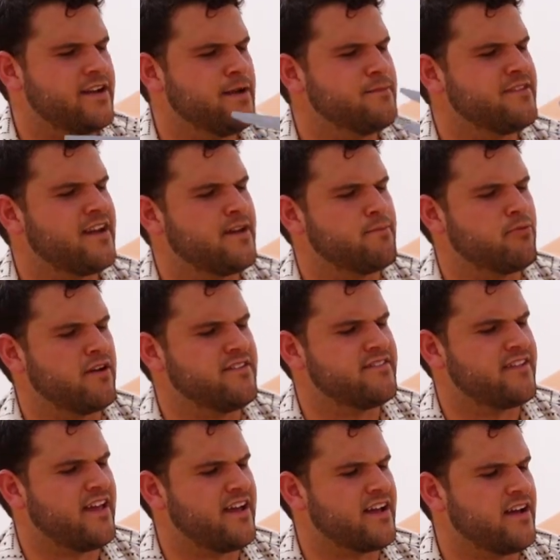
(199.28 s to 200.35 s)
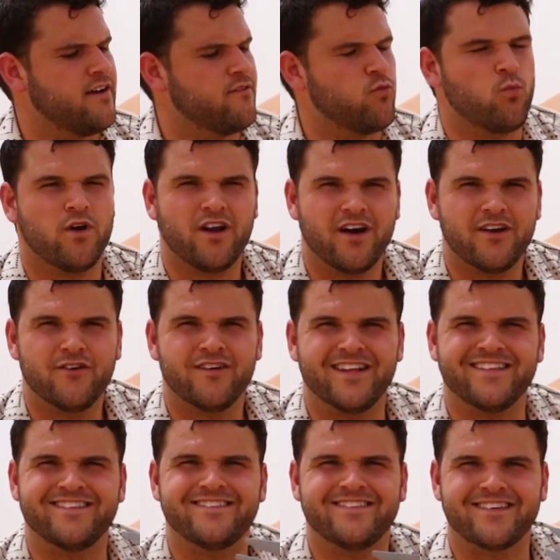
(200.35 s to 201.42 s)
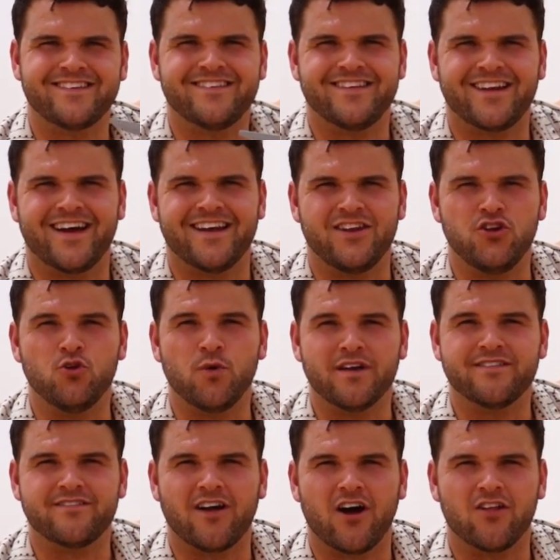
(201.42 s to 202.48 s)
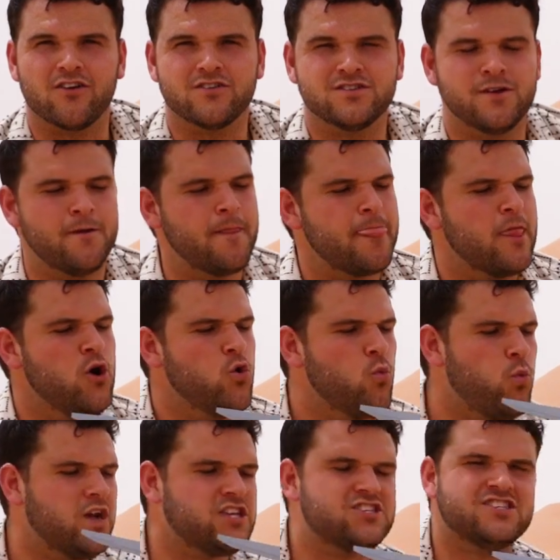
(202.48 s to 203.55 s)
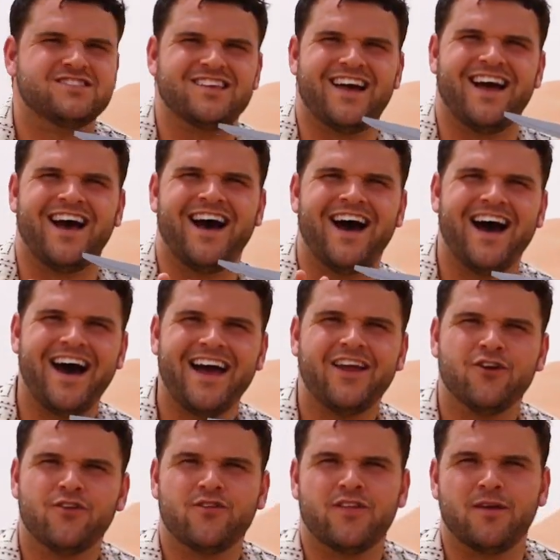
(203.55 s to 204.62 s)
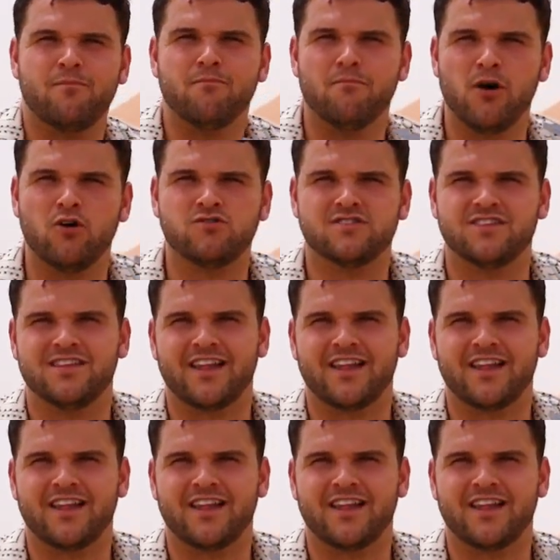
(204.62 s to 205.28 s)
comes at a price tag of $169 US, which is higher than most